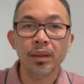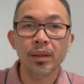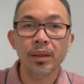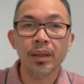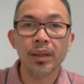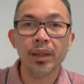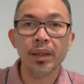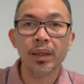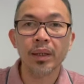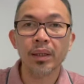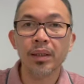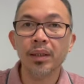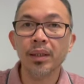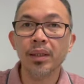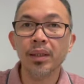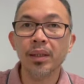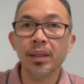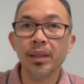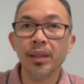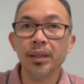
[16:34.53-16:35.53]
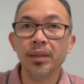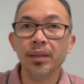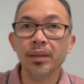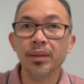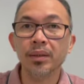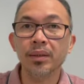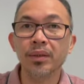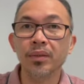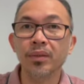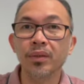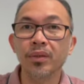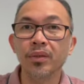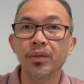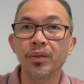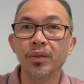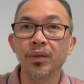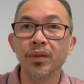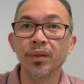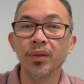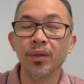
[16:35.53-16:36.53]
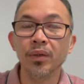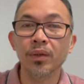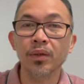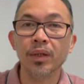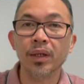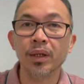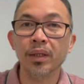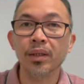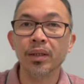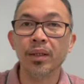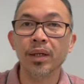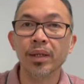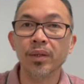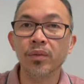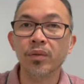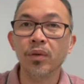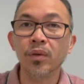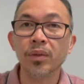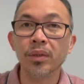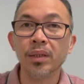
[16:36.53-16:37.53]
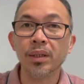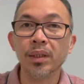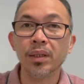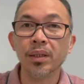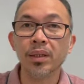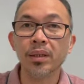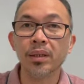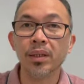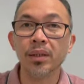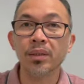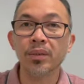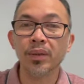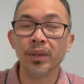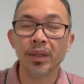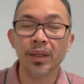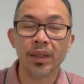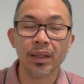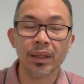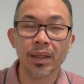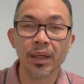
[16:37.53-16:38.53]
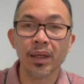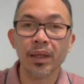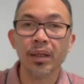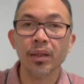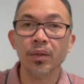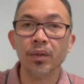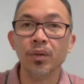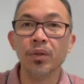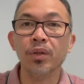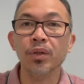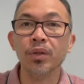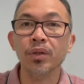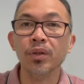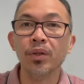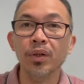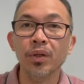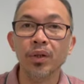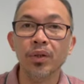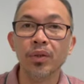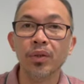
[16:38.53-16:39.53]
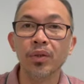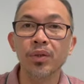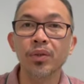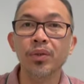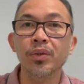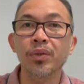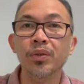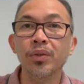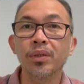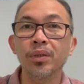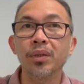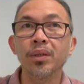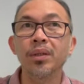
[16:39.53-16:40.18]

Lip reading: They didn't look at their rota, that's why they're there, or you